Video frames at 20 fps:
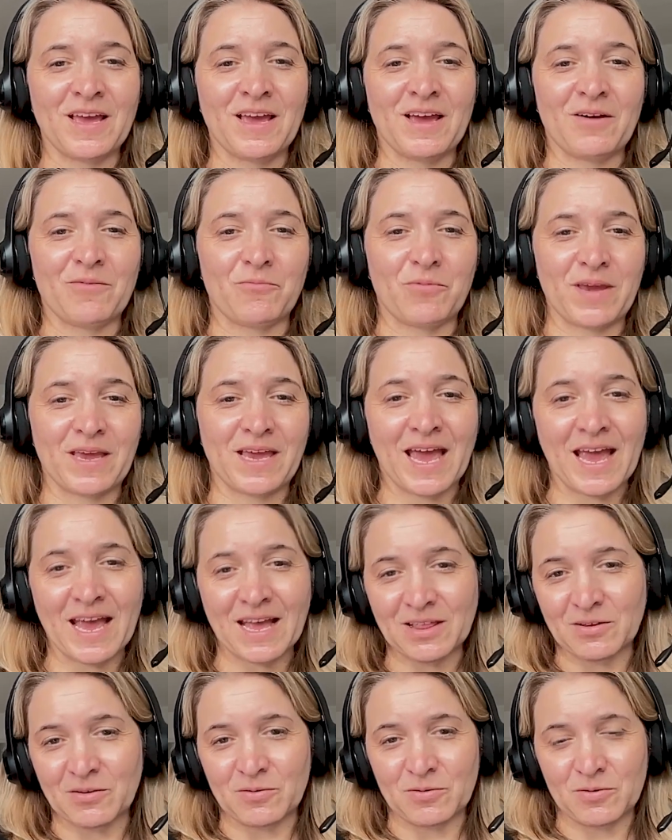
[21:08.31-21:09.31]
we
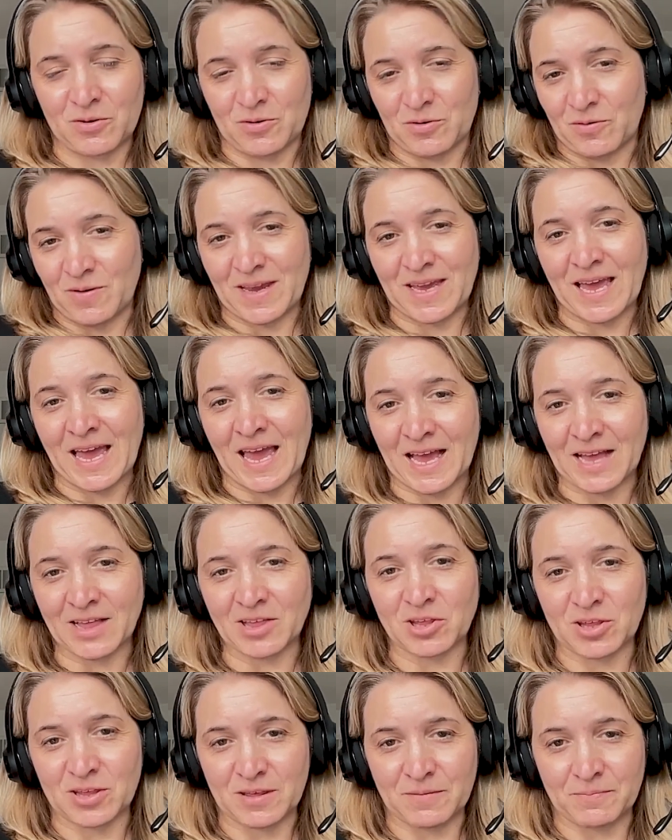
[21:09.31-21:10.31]
can't, it can't
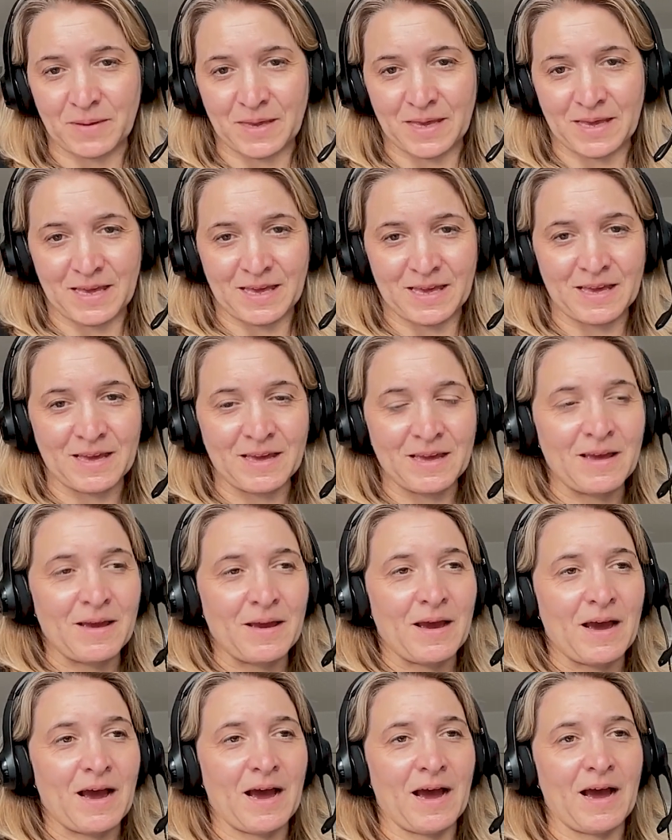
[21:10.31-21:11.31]
just be
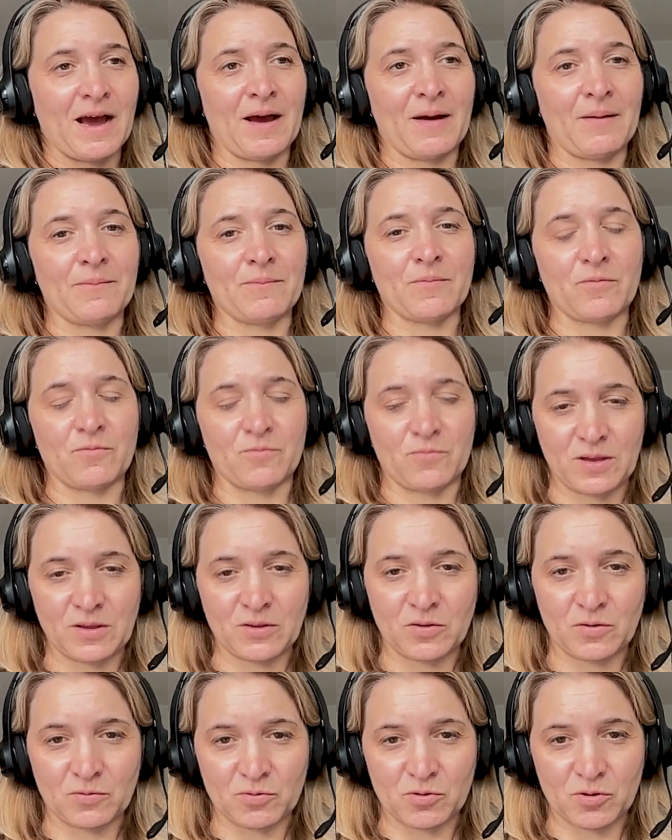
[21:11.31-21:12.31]

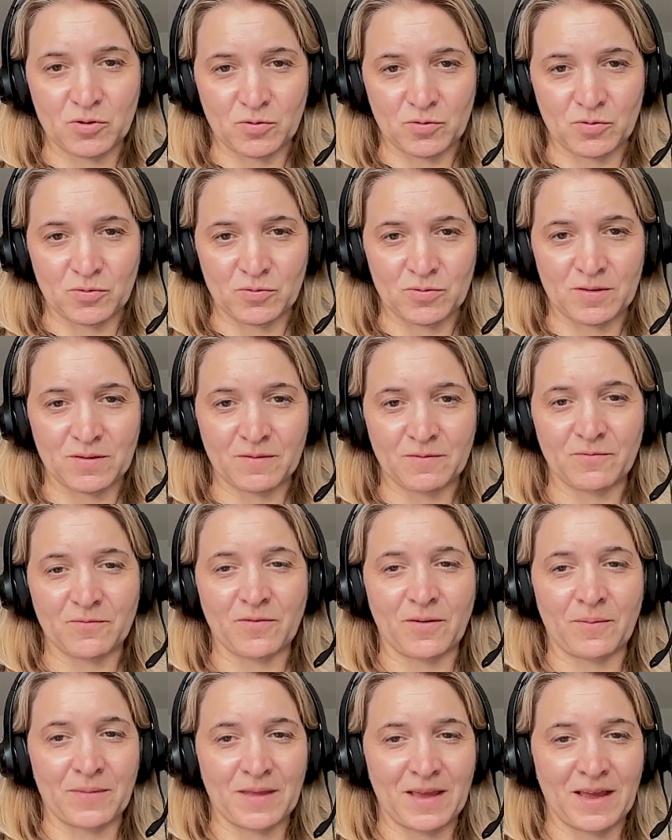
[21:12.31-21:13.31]
researchers
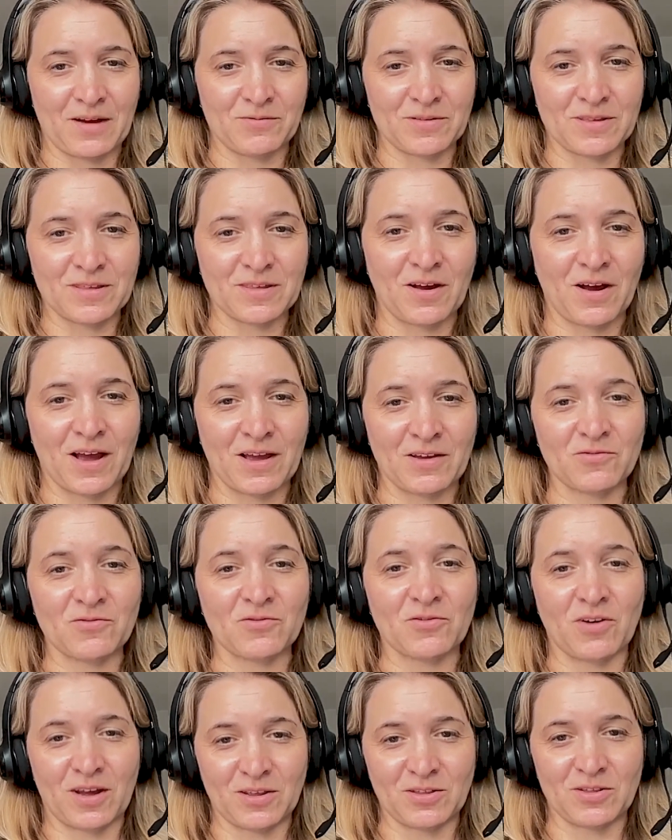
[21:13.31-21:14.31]
from the outside
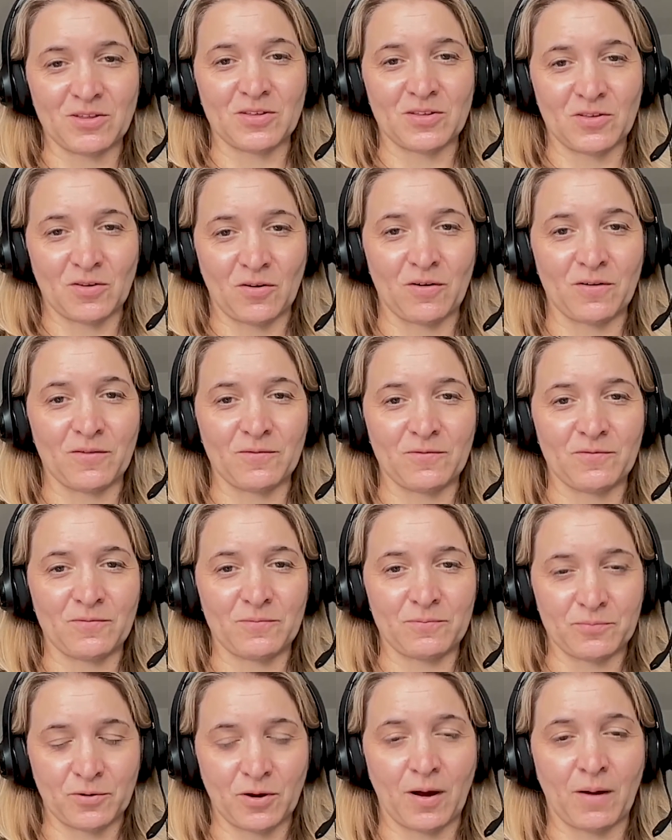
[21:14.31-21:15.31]
trying to solve
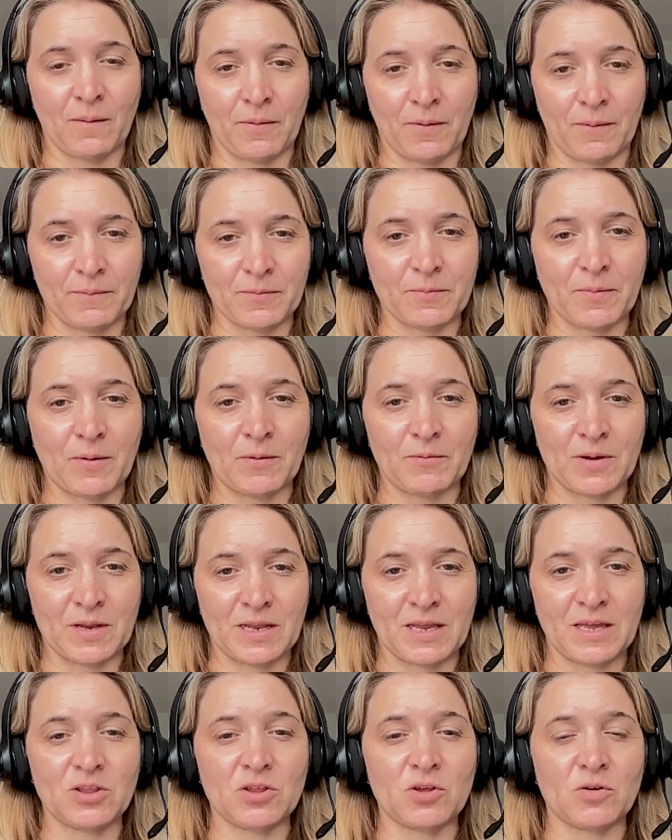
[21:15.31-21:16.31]
problems, but we
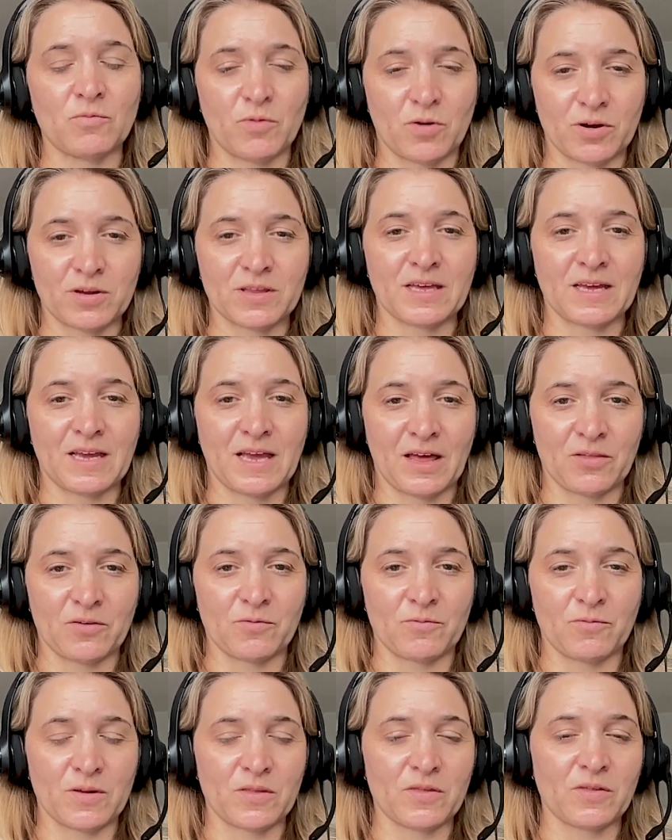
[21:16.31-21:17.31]
need to work
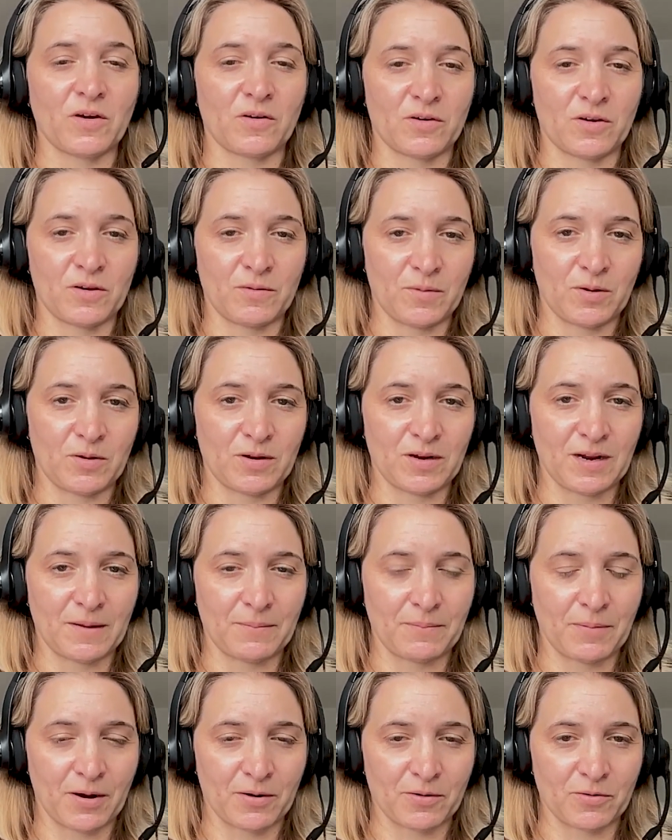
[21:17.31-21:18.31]
together with our
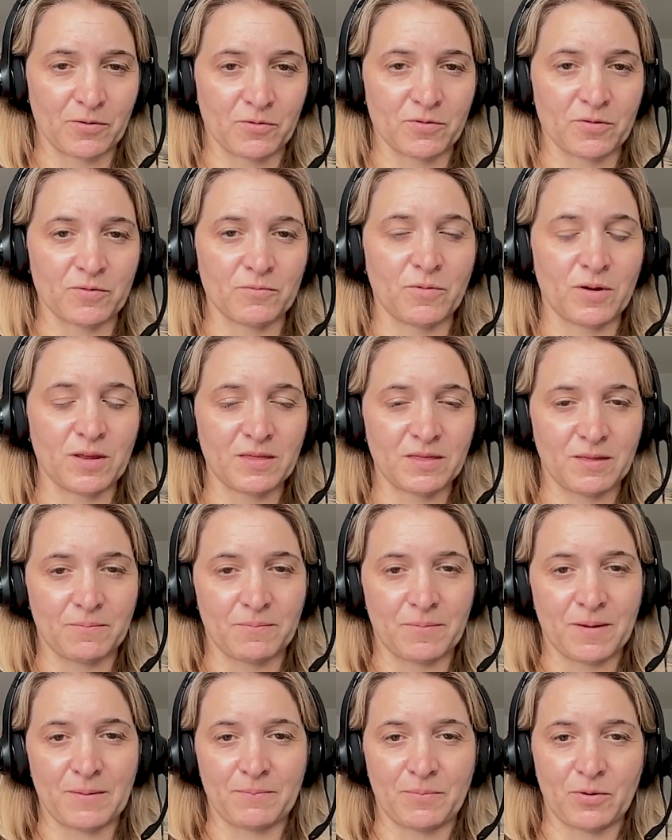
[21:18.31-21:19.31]
community partners, with the
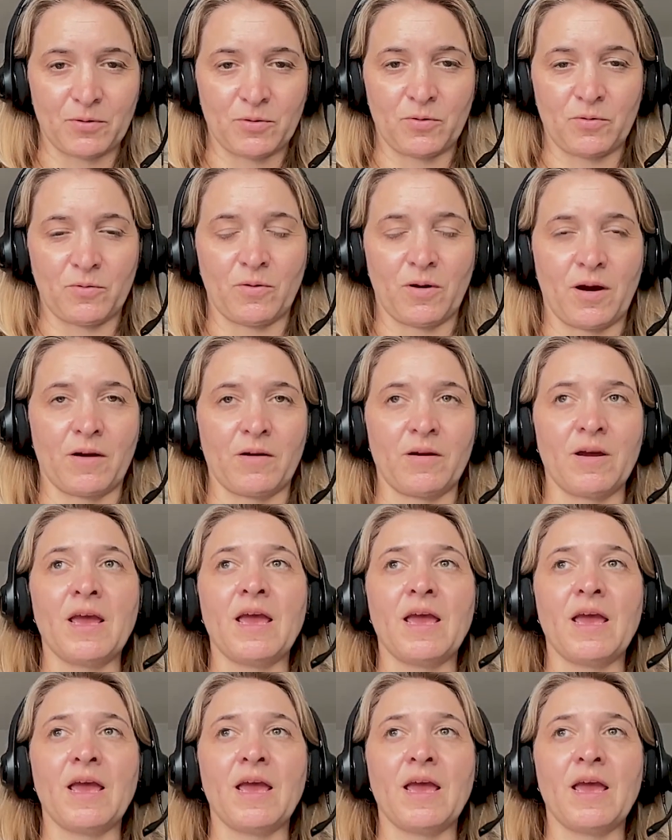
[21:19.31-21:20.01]
people who are